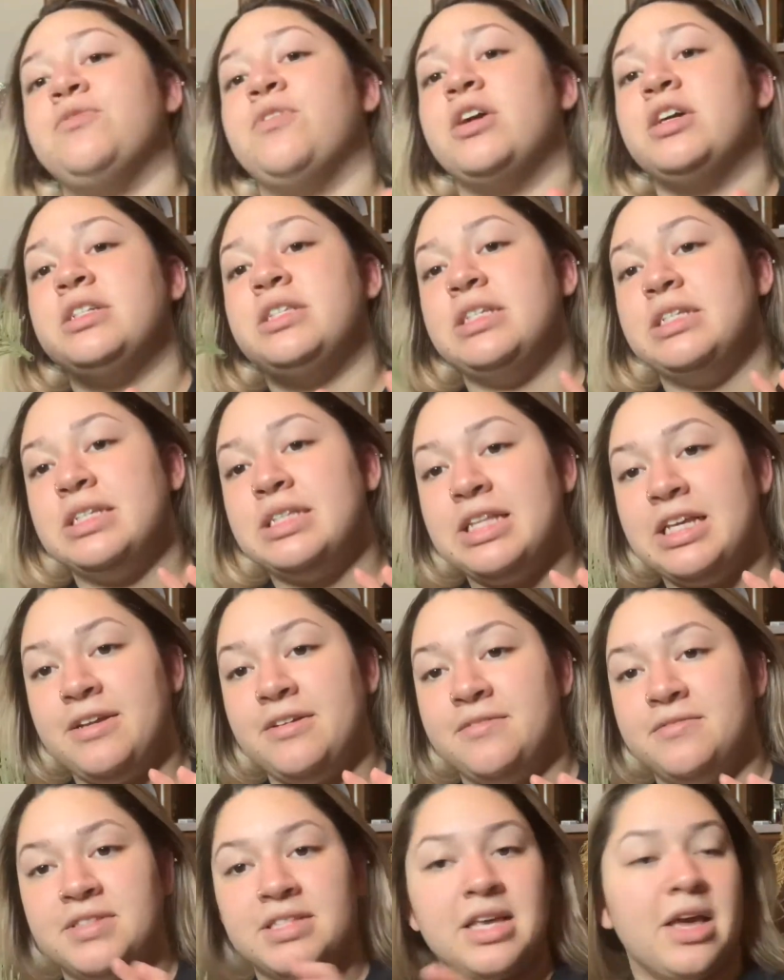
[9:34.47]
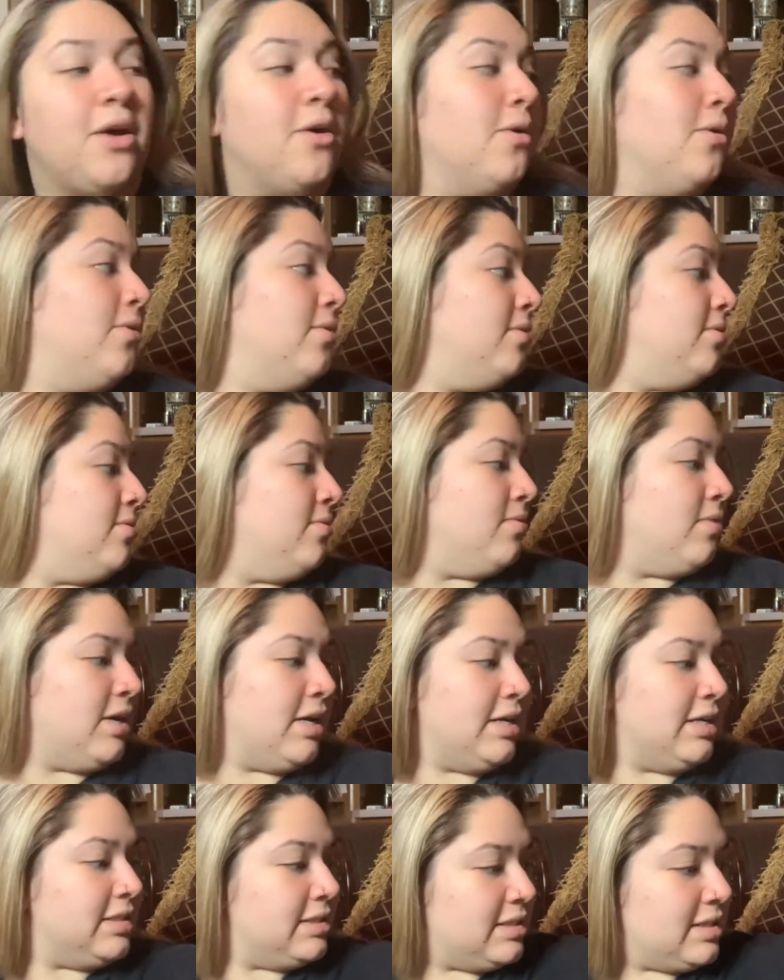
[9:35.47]
as these leaves go,
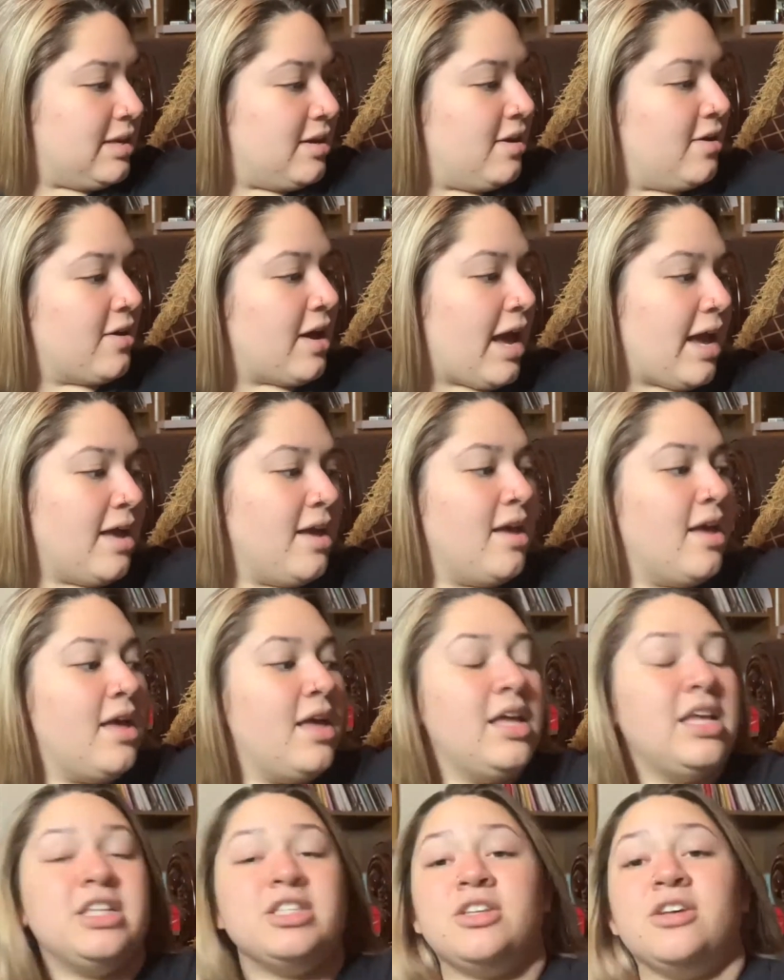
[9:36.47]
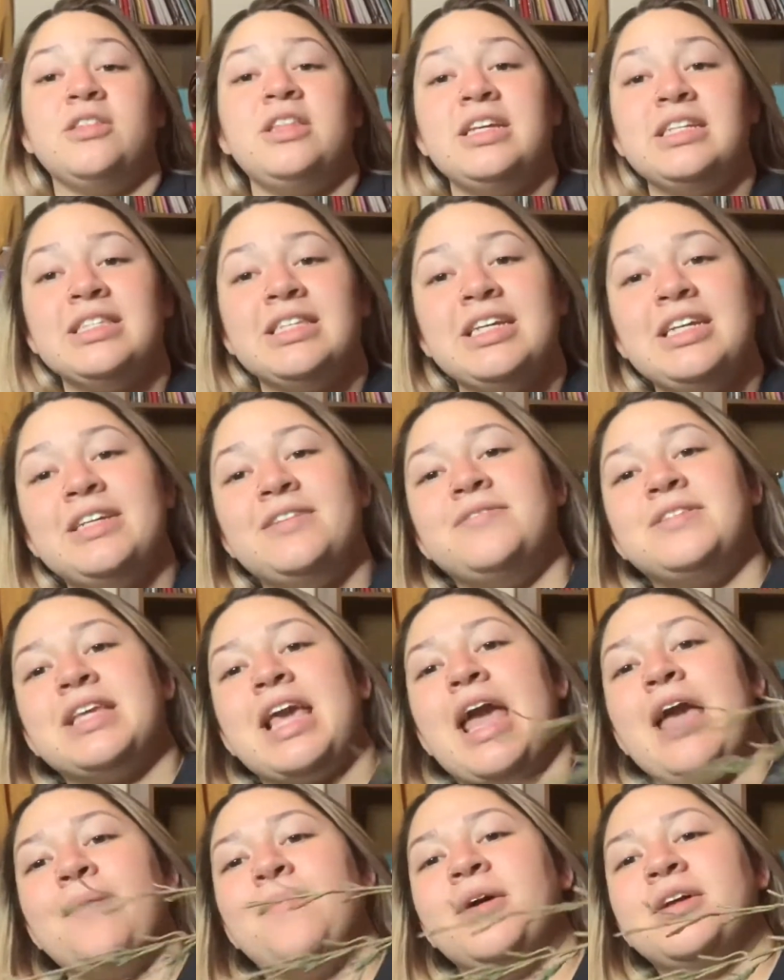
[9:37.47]
where's the, okay. So these leaves
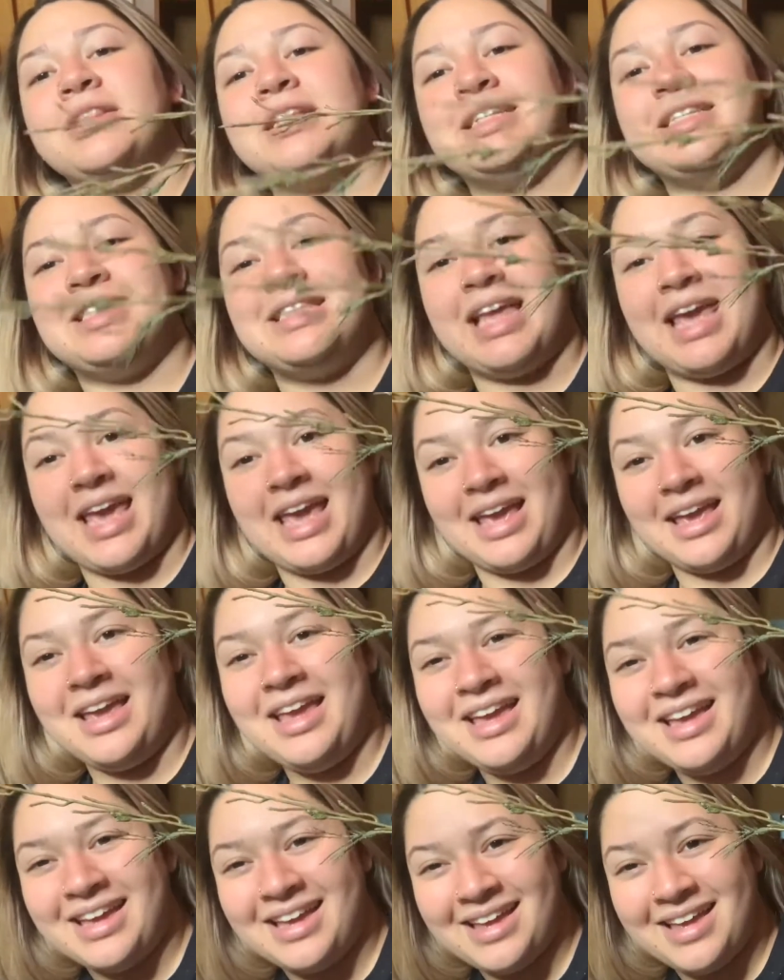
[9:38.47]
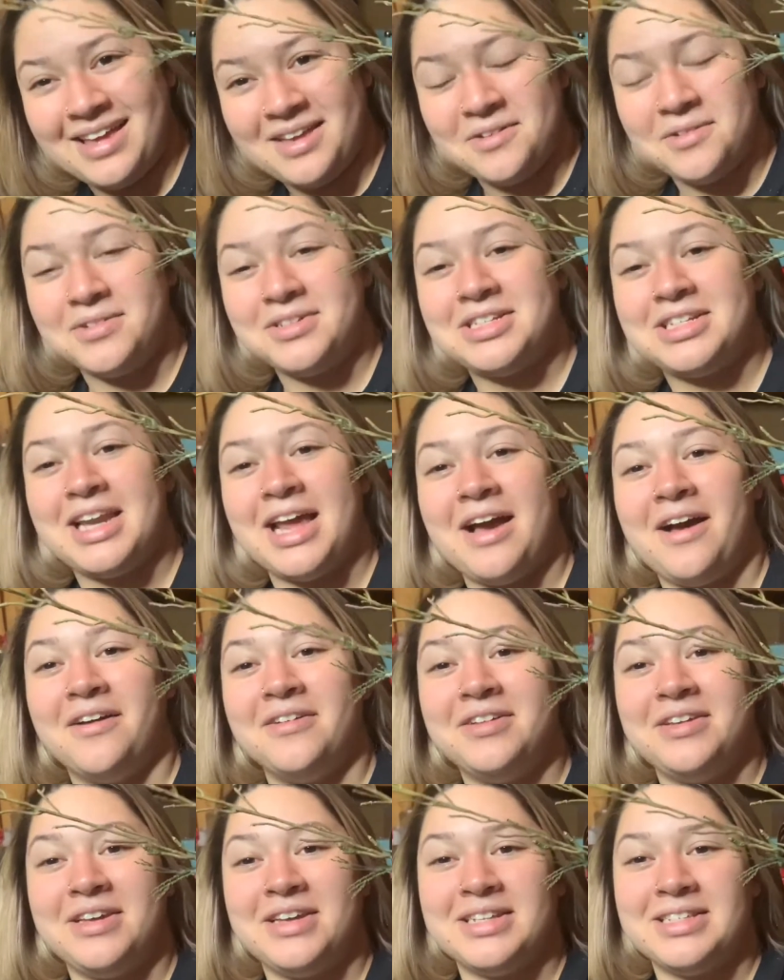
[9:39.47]
came on this thing, which now
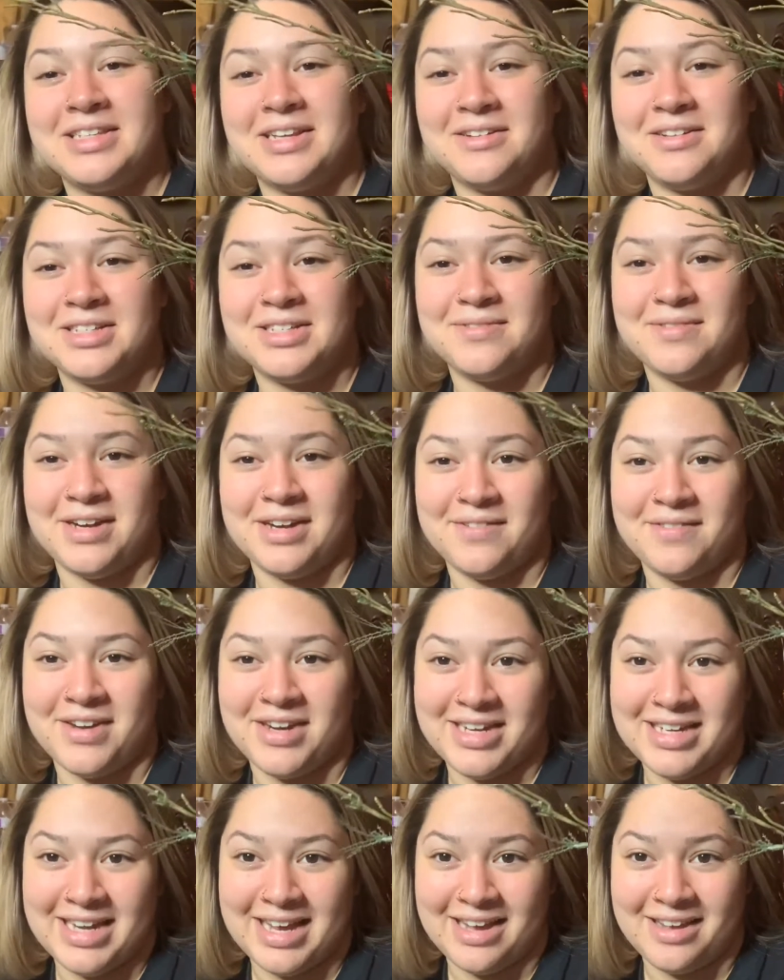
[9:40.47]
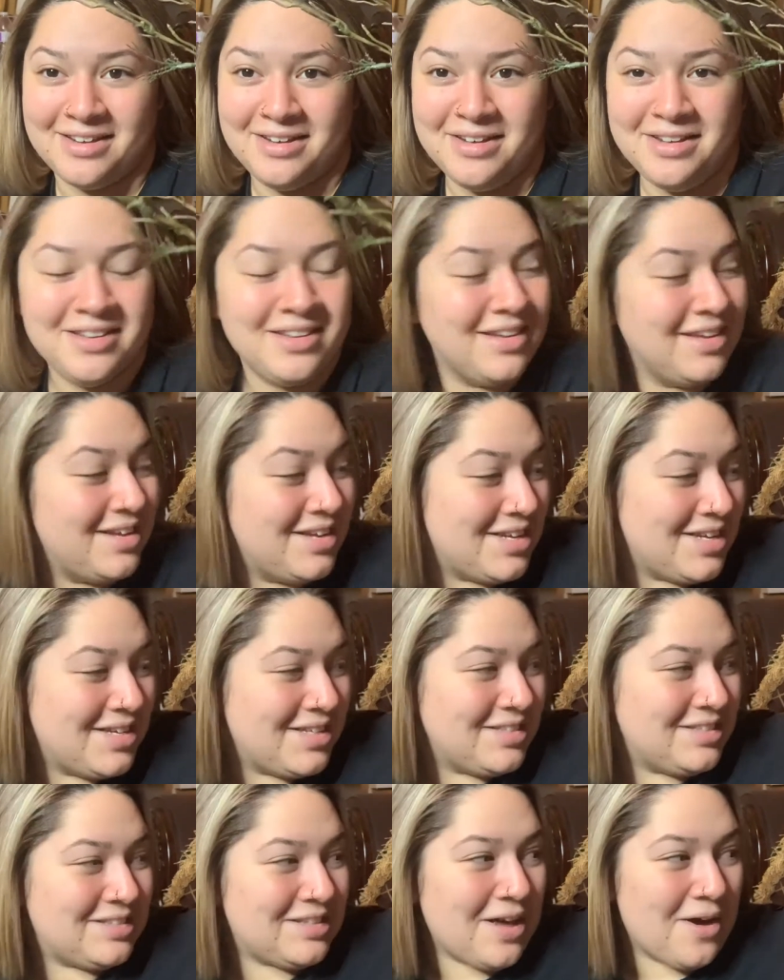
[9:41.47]
you can tell is very, very dead.
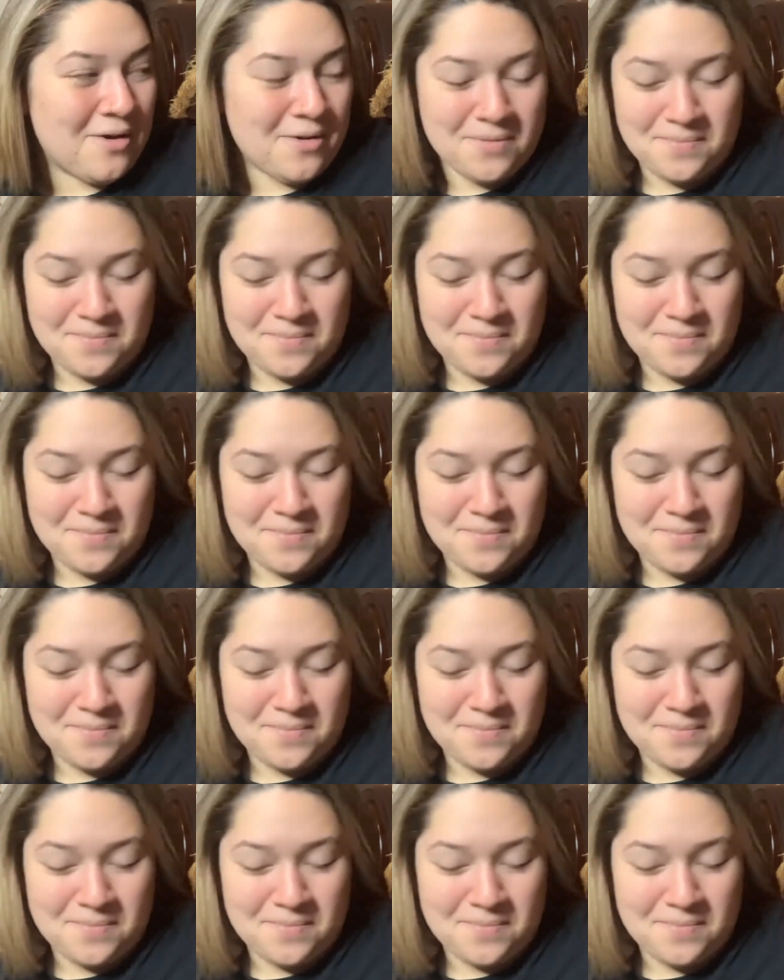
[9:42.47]
So